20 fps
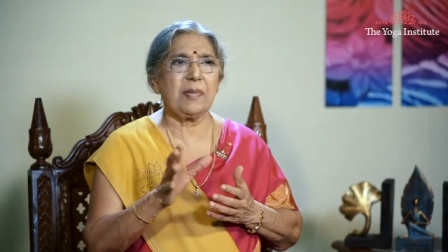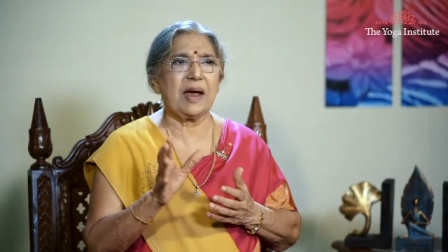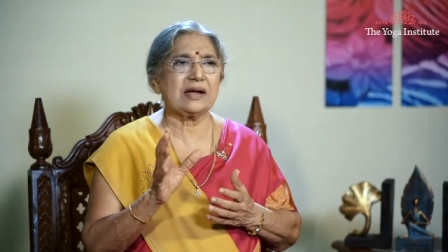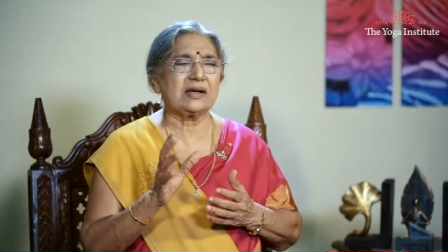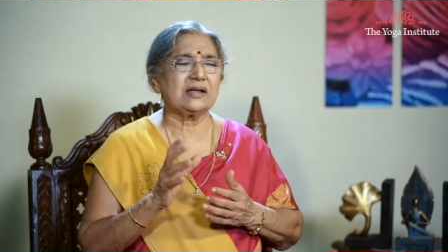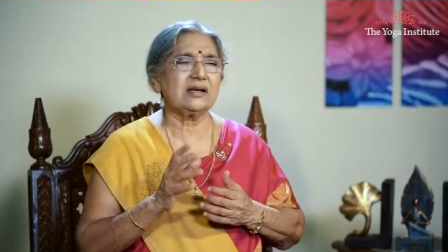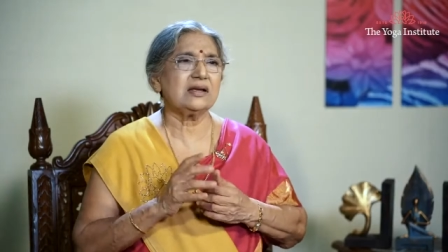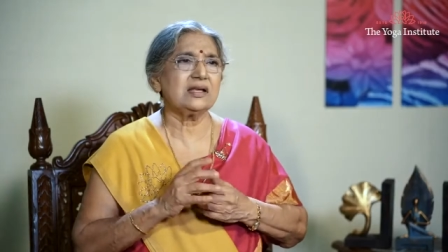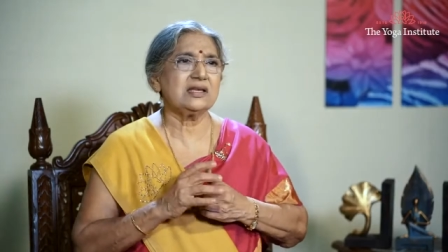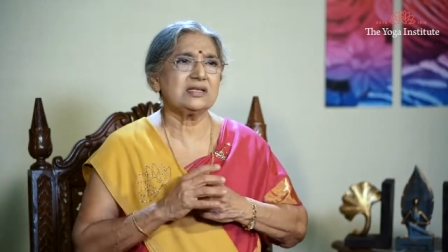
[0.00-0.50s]

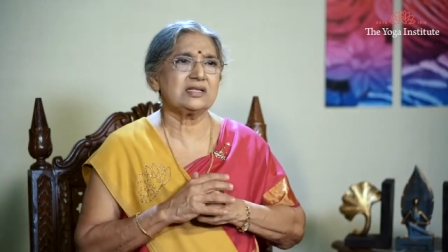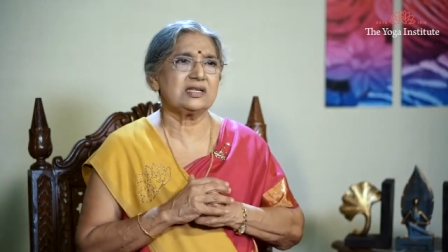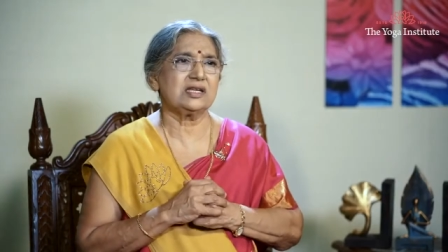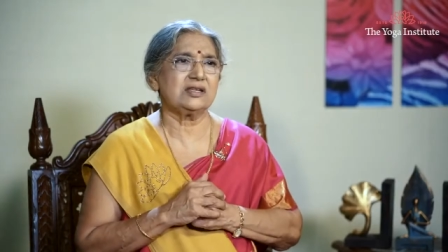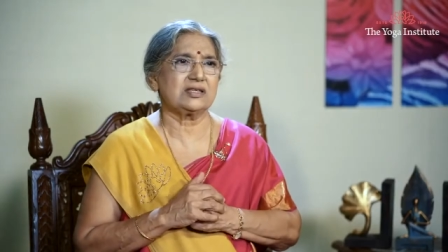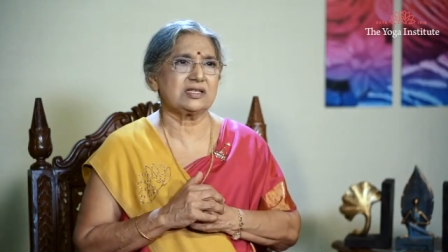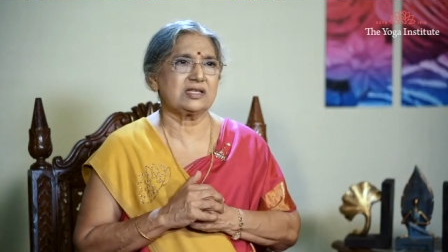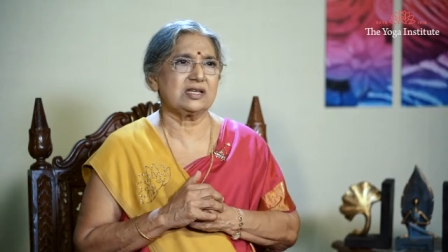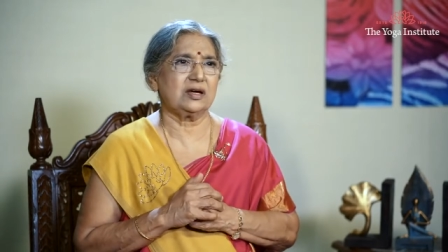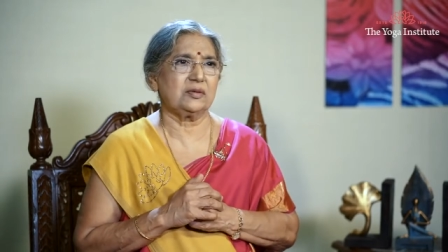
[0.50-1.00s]
pattern is
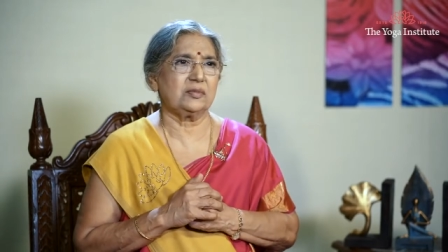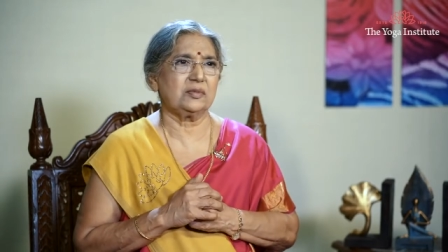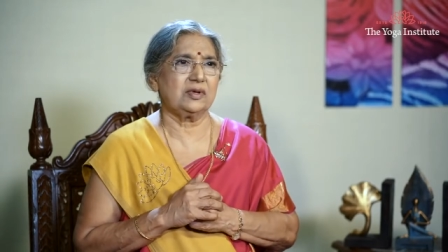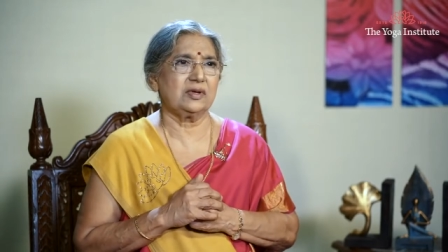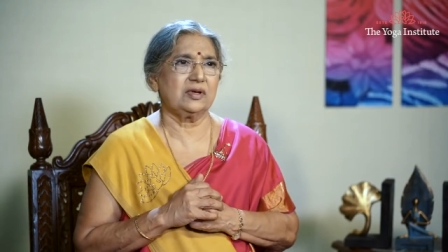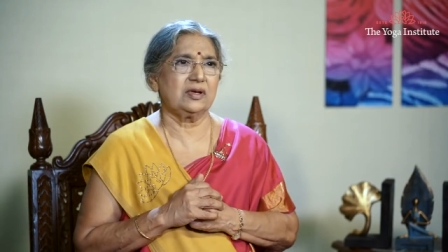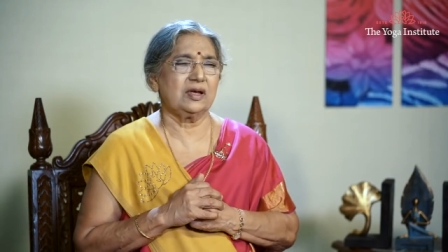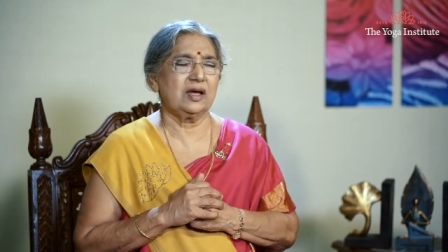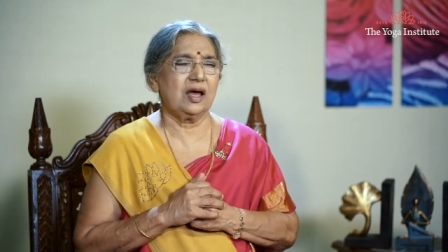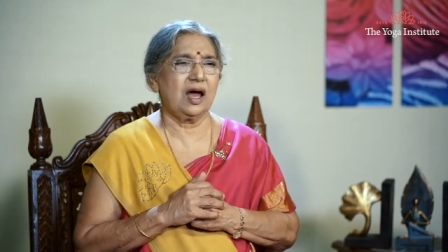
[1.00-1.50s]
disturbed.
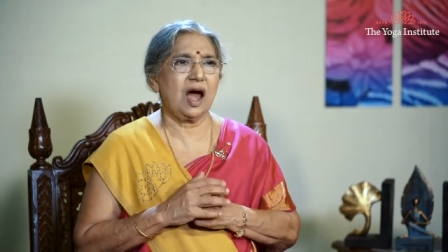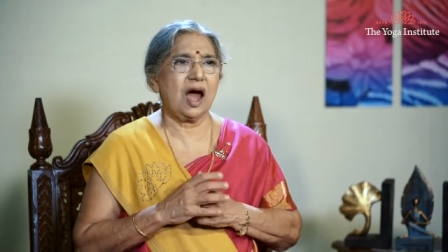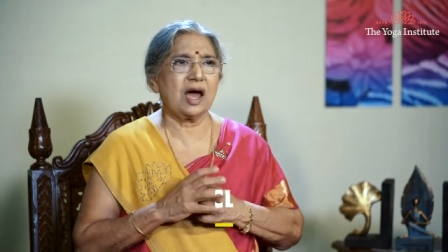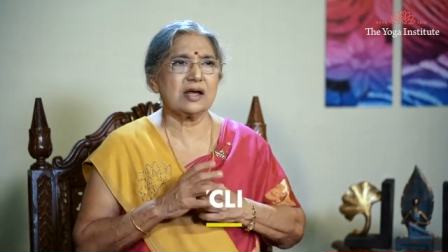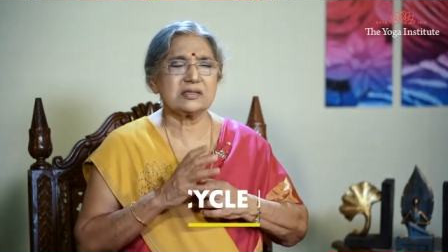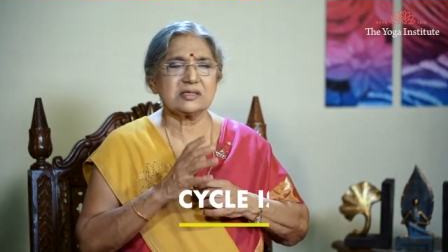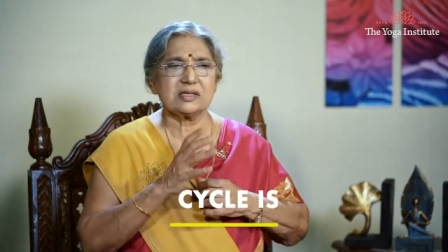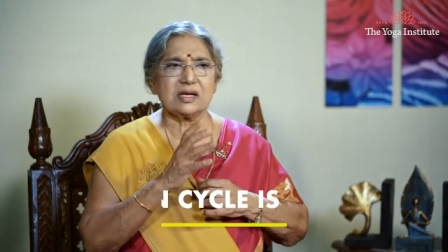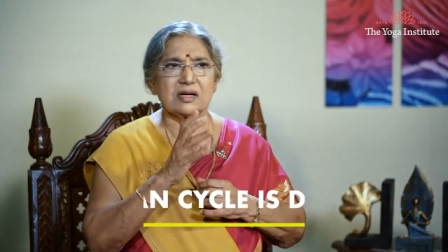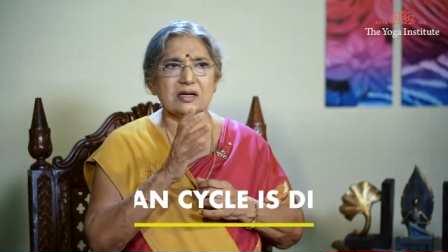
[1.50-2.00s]

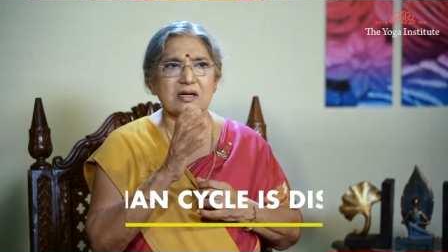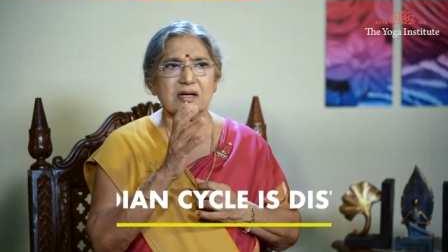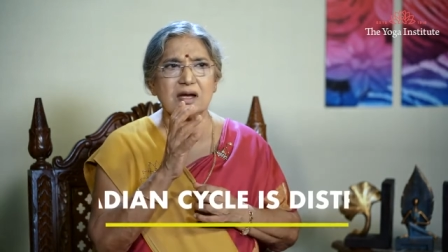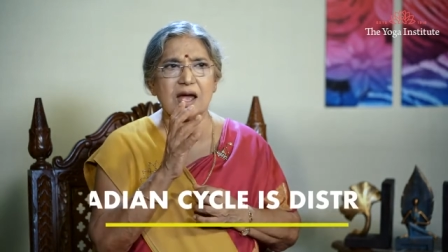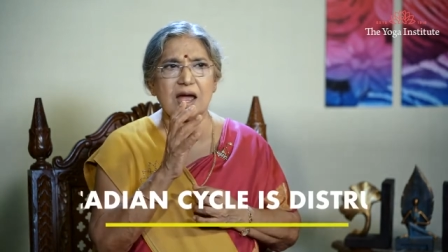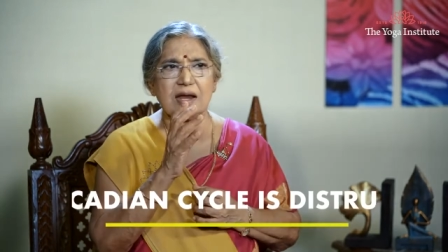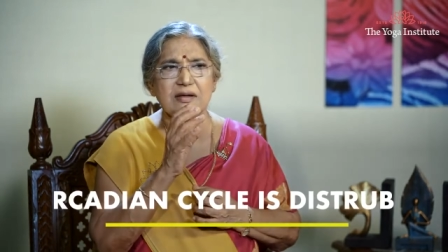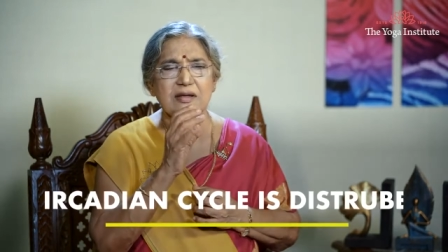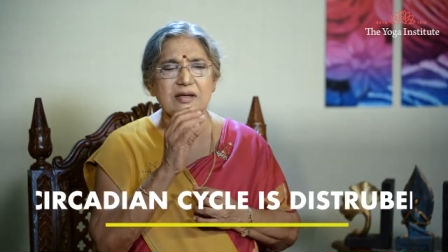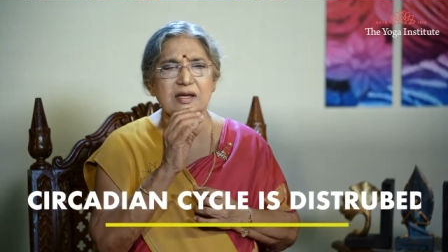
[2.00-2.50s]
Our
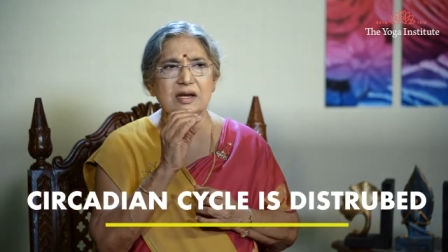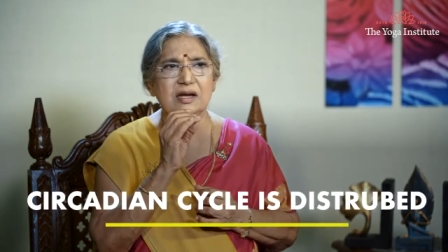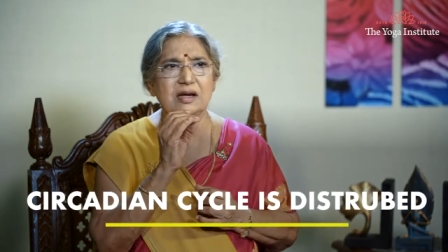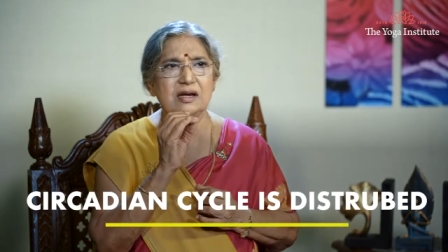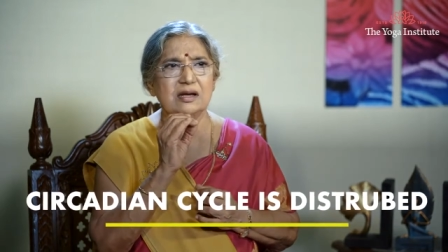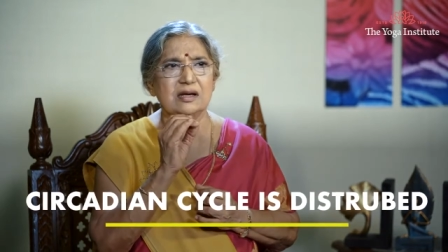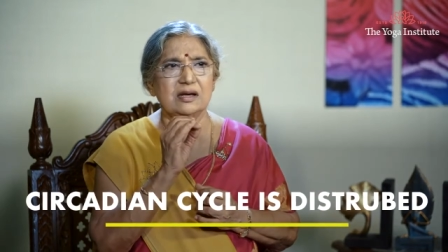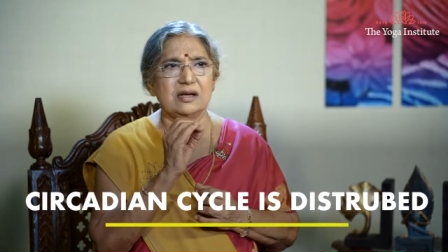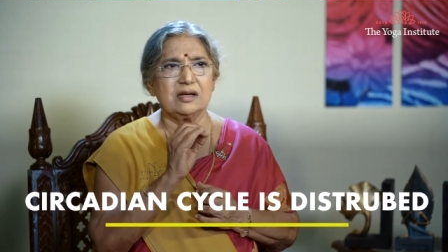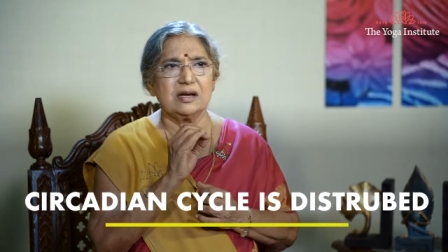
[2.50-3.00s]

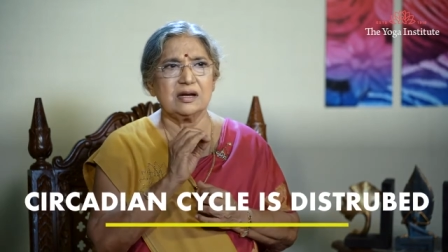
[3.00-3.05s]
circadian